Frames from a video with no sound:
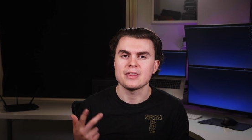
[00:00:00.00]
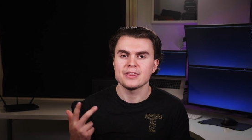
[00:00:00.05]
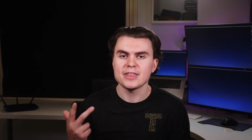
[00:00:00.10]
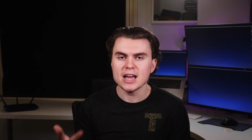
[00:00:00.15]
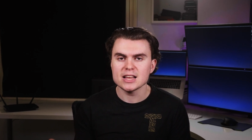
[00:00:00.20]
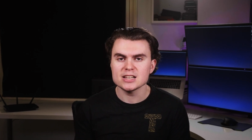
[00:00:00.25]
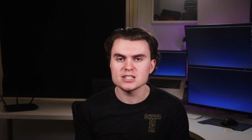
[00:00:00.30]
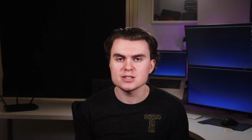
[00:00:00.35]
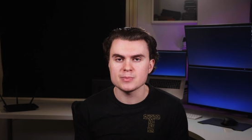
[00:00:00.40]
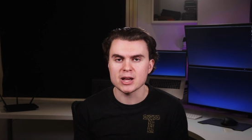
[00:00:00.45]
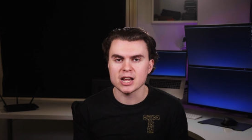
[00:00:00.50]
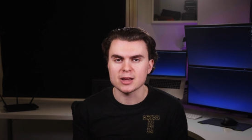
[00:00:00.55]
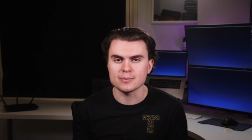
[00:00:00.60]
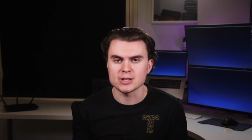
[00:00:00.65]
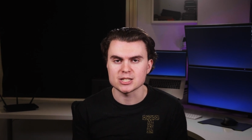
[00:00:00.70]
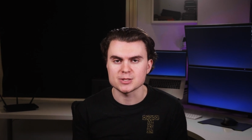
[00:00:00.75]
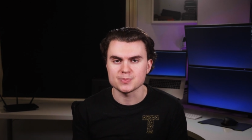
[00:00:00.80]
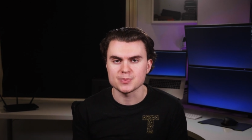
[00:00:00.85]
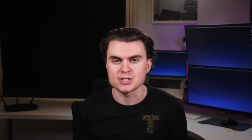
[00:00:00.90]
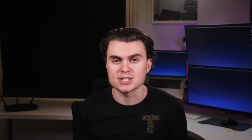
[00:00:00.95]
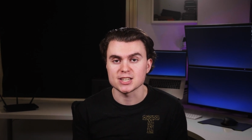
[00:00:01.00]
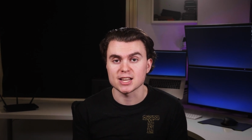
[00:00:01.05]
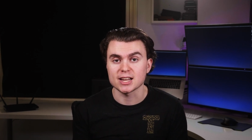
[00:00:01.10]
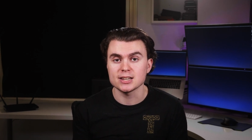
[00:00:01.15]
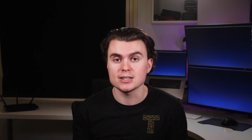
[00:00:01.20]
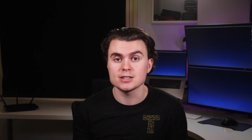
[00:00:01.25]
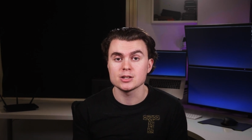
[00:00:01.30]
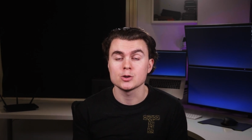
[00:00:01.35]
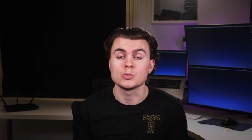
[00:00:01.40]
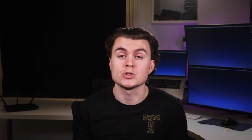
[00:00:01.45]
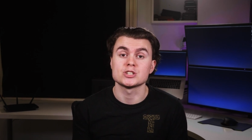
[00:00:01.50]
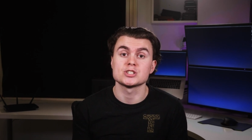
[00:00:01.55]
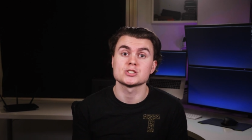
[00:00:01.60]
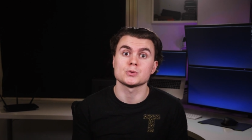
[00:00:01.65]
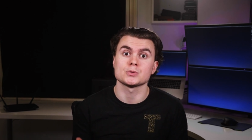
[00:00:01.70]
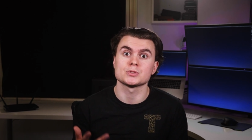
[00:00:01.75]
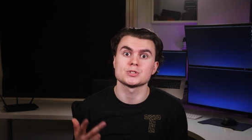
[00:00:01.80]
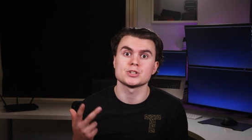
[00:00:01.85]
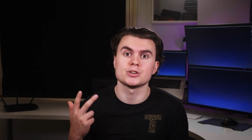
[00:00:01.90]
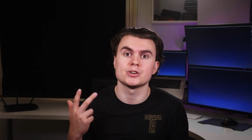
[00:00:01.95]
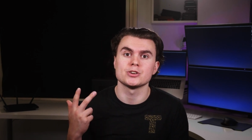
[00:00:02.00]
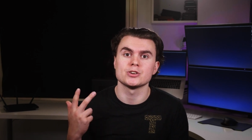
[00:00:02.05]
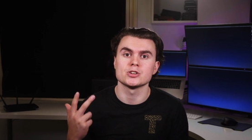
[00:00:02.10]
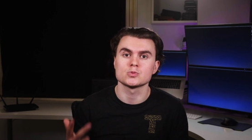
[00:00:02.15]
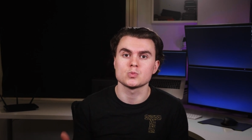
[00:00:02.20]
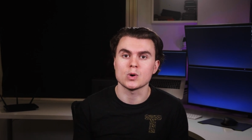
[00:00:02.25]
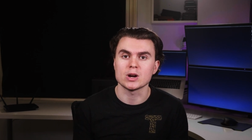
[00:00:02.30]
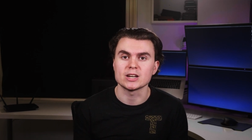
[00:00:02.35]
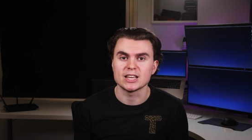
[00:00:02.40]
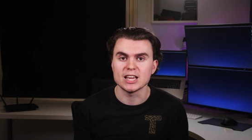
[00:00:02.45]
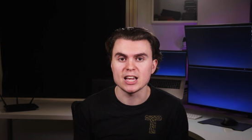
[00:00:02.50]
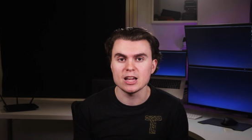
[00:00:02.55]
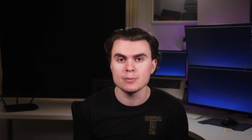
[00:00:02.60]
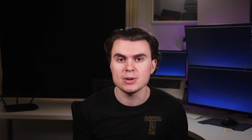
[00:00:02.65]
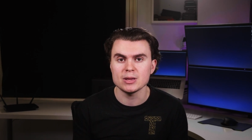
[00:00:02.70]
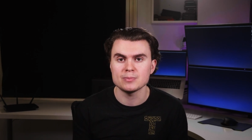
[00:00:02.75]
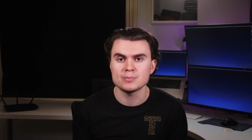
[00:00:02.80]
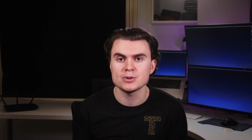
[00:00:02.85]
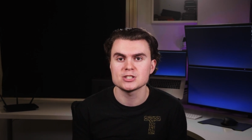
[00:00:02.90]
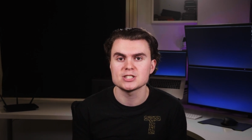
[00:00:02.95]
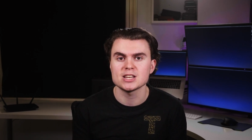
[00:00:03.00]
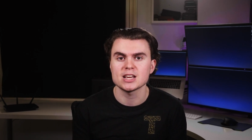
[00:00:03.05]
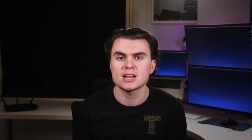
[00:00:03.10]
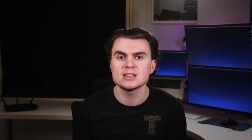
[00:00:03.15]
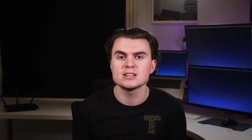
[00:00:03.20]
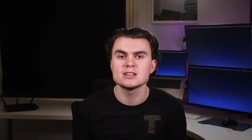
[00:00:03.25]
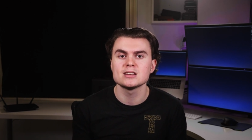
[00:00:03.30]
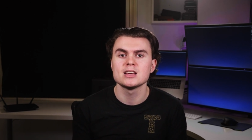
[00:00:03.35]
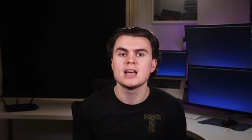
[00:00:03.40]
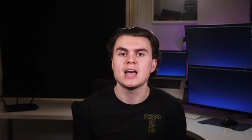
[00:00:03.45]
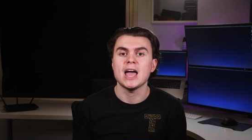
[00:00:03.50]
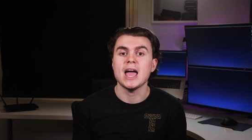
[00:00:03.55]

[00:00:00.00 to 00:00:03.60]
1000 megabits per second, which is also known as 1 gigabit per second,